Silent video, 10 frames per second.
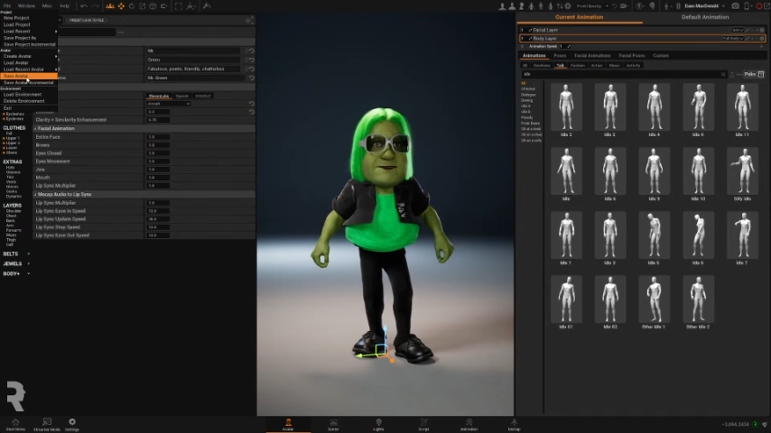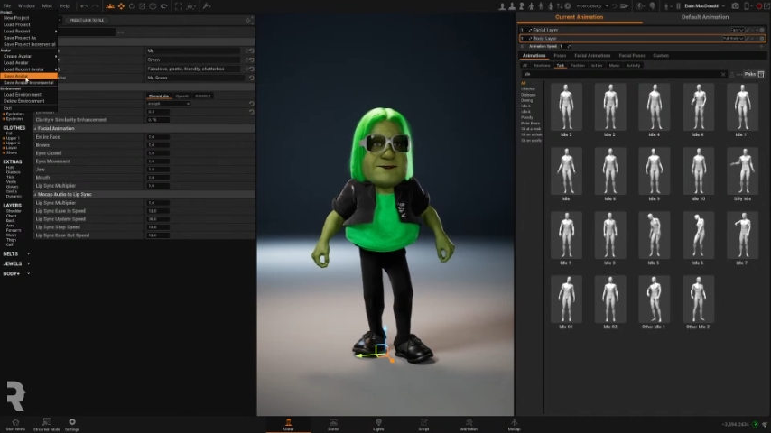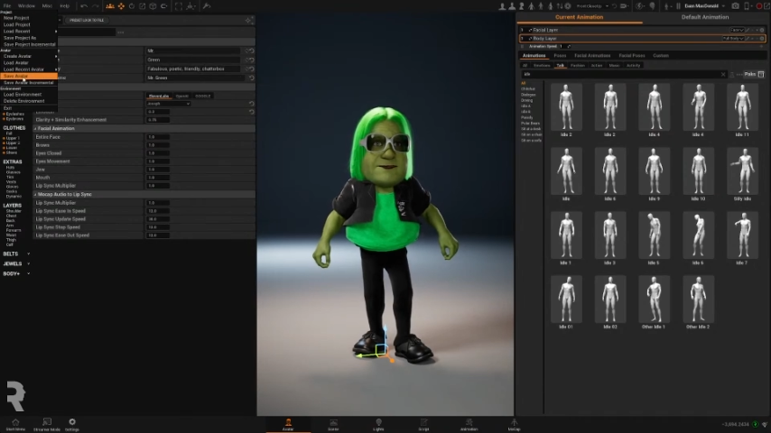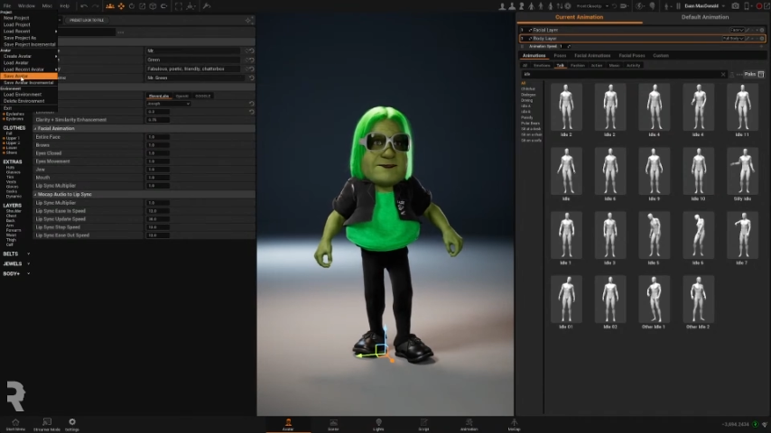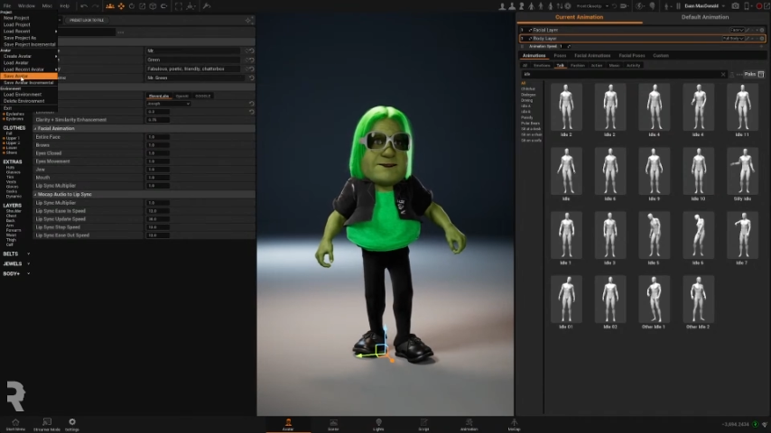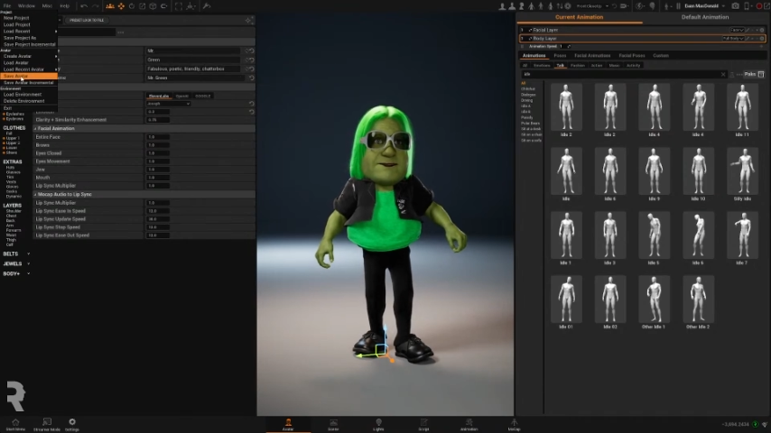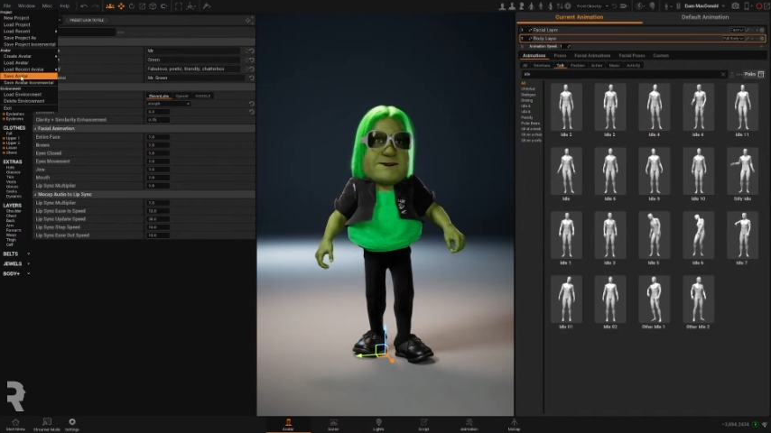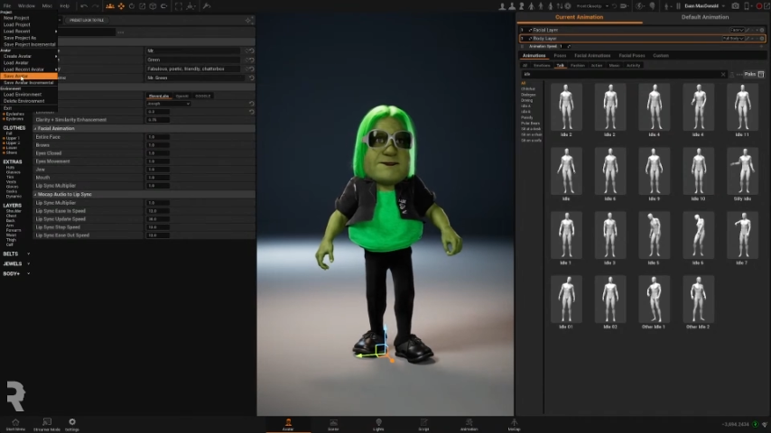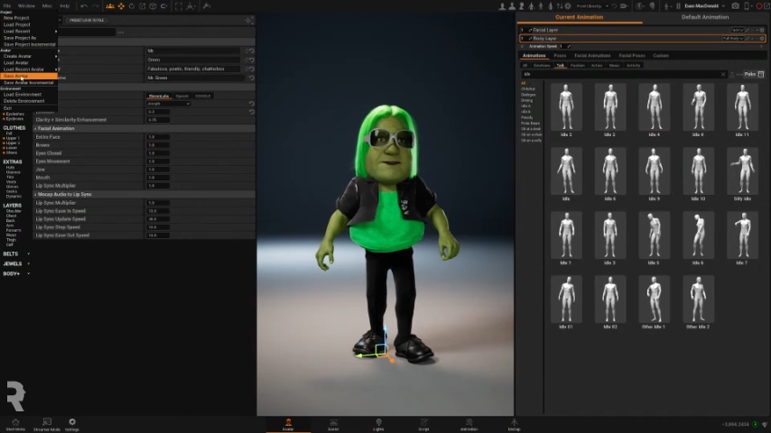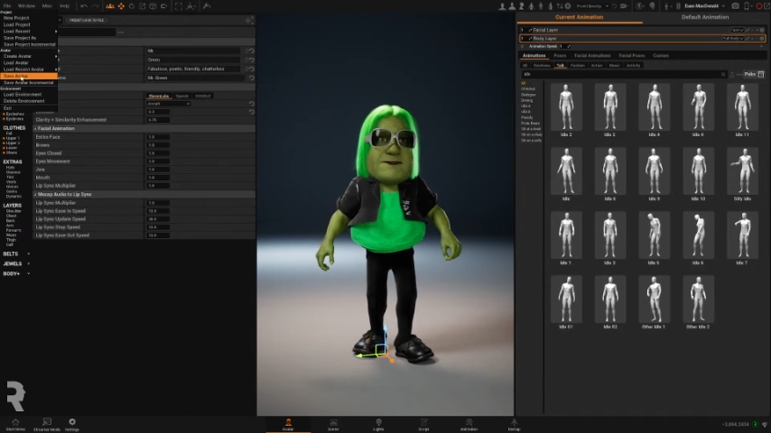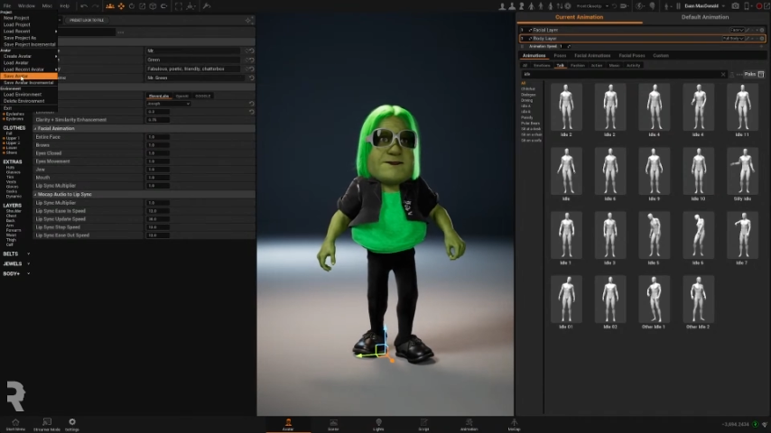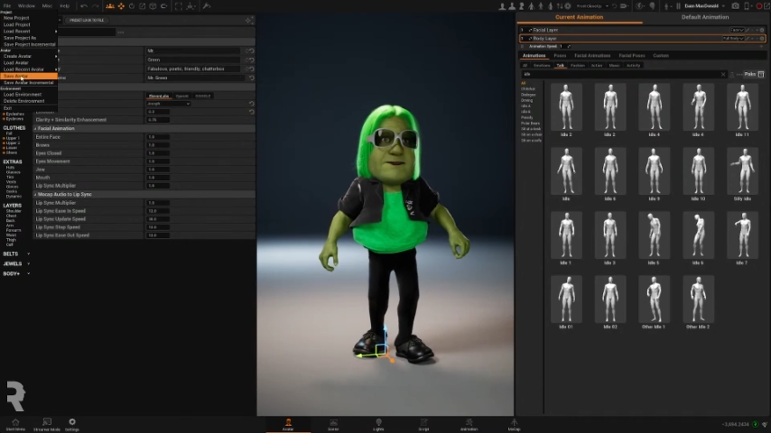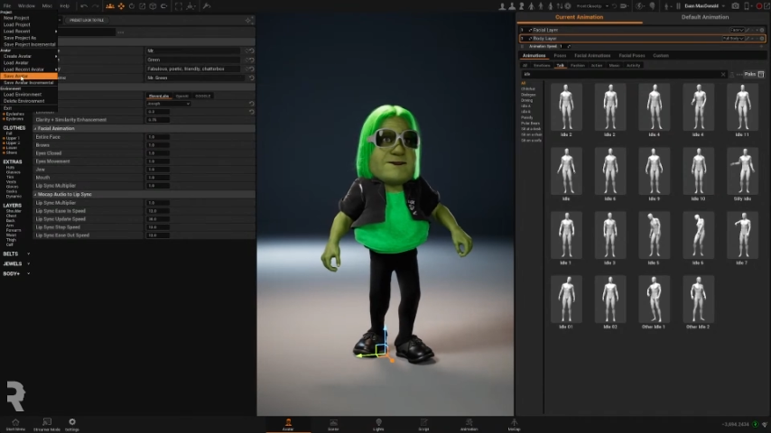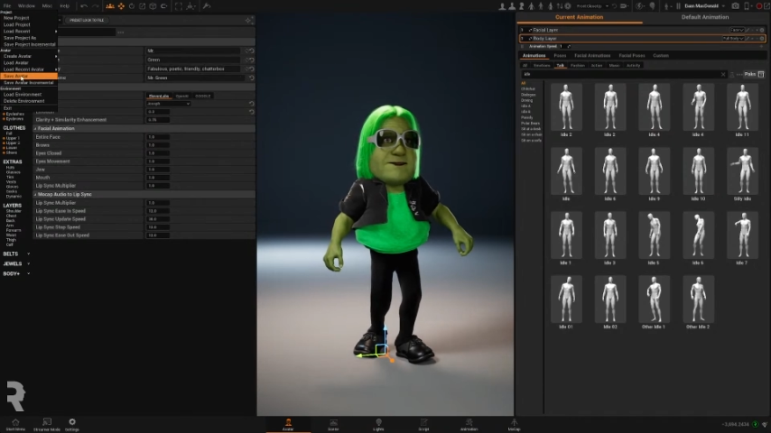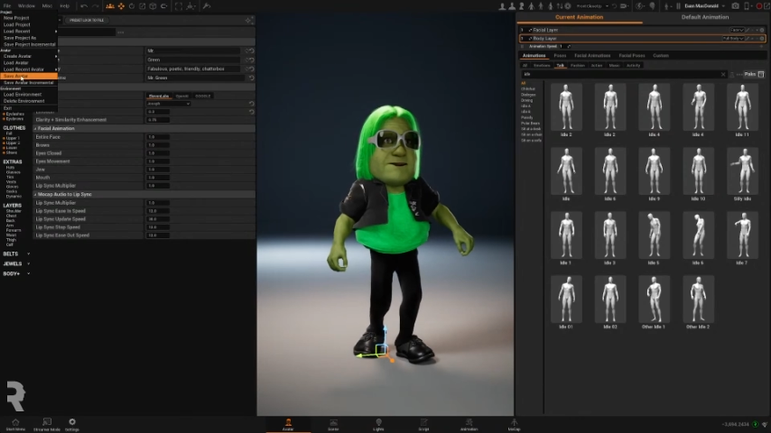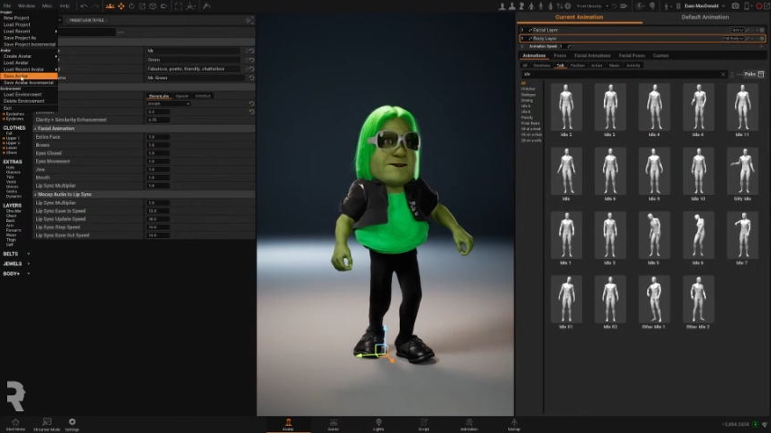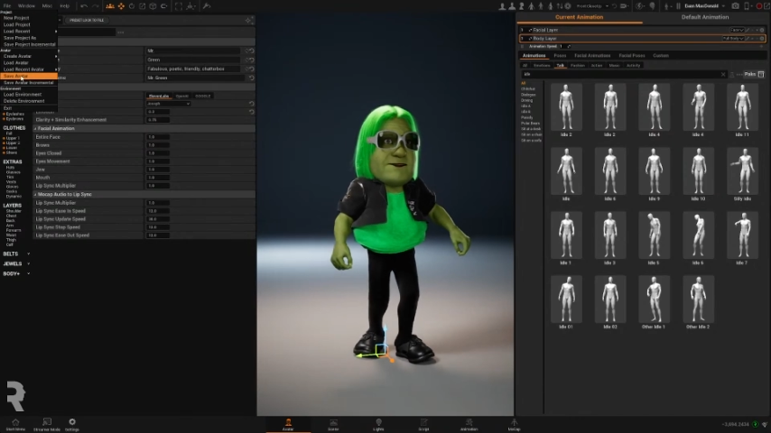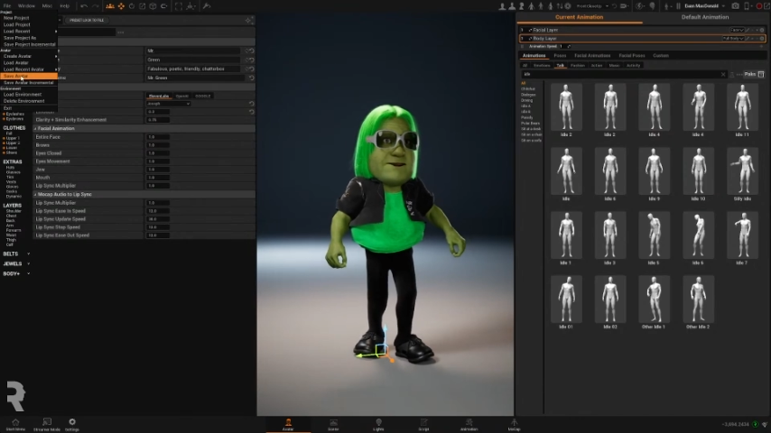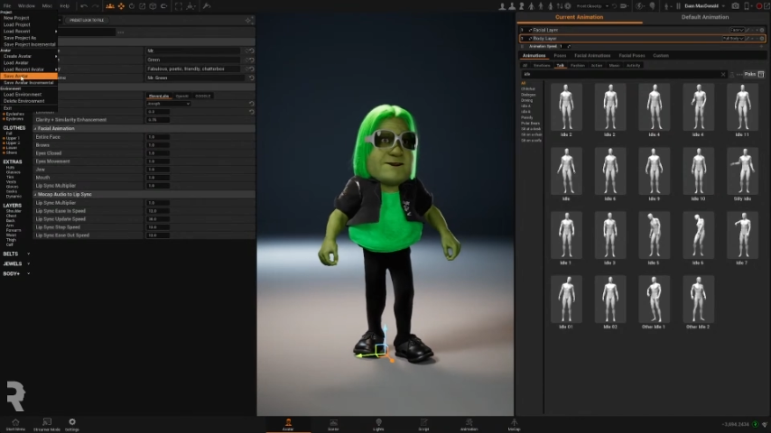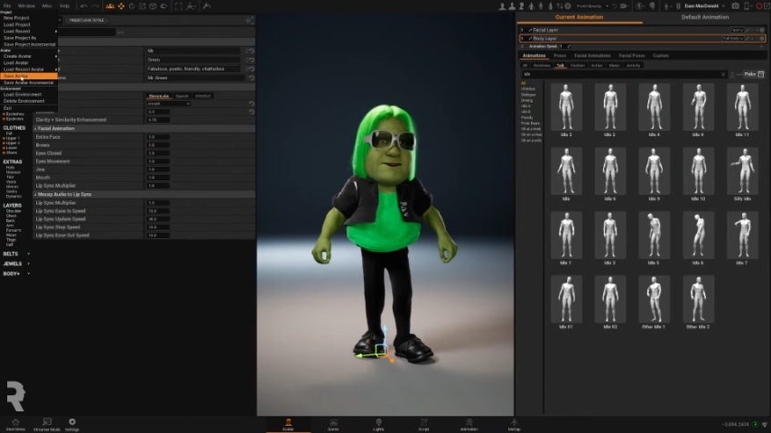
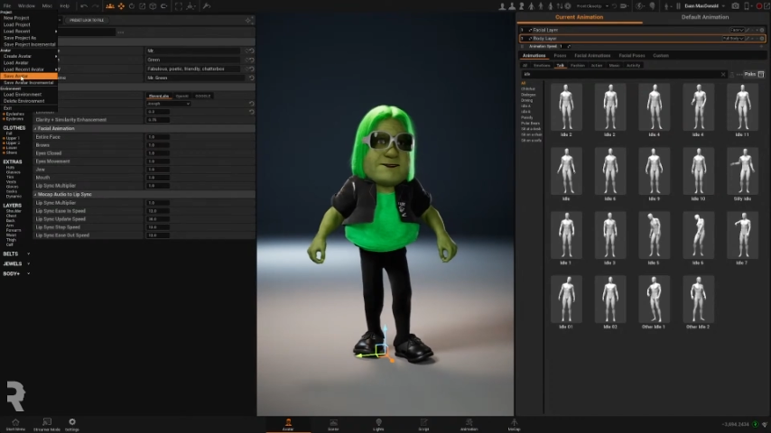(silence)